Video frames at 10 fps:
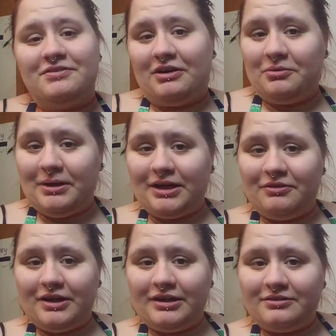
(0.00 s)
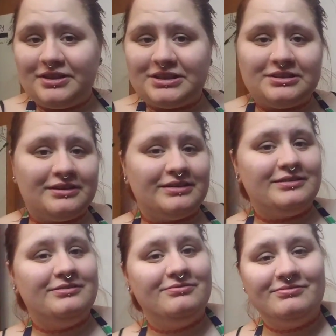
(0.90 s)
if I would make a video of this,
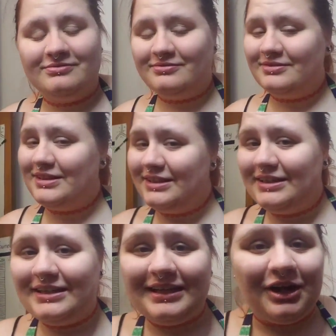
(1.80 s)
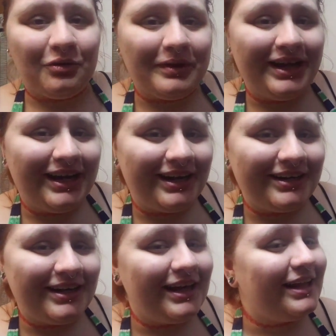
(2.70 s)
here we are.
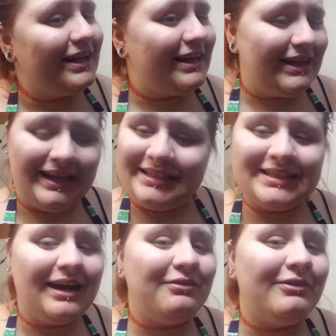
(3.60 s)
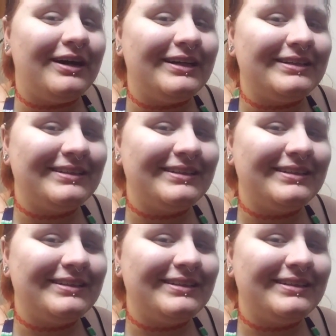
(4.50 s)
Let's have fun.